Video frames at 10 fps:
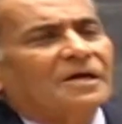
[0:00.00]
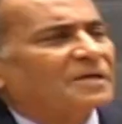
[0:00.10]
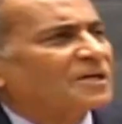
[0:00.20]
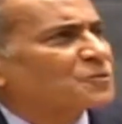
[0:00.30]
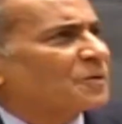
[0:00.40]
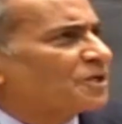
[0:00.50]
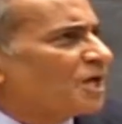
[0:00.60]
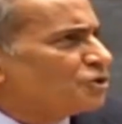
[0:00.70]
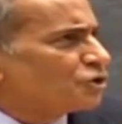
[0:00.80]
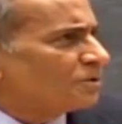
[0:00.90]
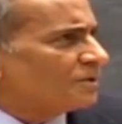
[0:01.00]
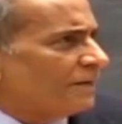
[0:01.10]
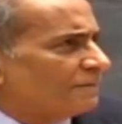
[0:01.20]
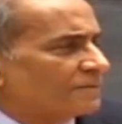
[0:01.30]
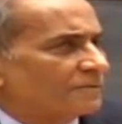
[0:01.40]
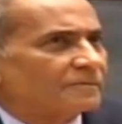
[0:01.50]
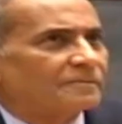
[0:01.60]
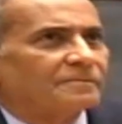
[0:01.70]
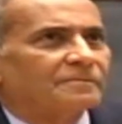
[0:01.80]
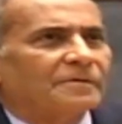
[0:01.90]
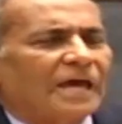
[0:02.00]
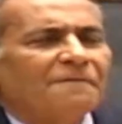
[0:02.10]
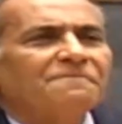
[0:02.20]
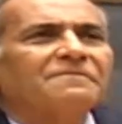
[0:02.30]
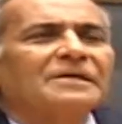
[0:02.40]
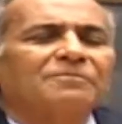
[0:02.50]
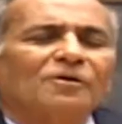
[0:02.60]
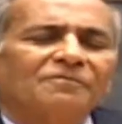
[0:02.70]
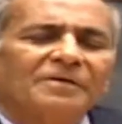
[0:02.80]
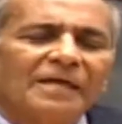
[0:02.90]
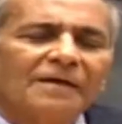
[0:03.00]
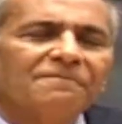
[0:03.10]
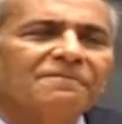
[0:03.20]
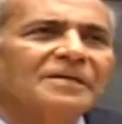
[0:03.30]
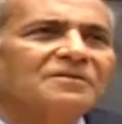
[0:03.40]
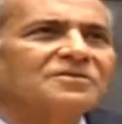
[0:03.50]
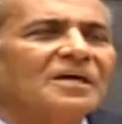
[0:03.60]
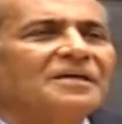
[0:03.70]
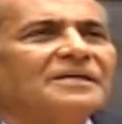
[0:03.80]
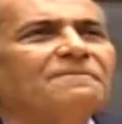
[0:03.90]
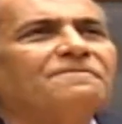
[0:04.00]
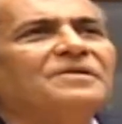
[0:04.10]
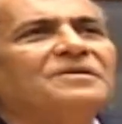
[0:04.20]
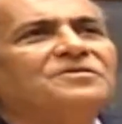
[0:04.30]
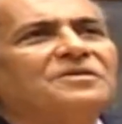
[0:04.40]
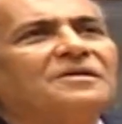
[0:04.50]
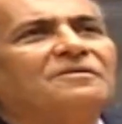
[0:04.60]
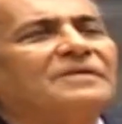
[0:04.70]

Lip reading: at the experiential level, every prophet, every sage, every seer